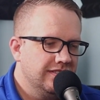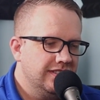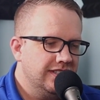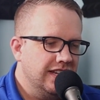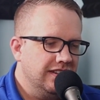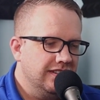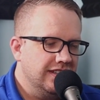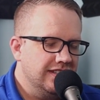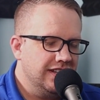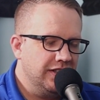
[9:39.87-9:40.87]

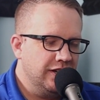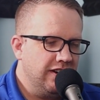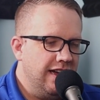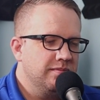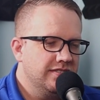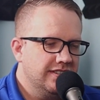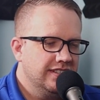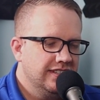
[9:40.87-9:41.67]
Zellion grabs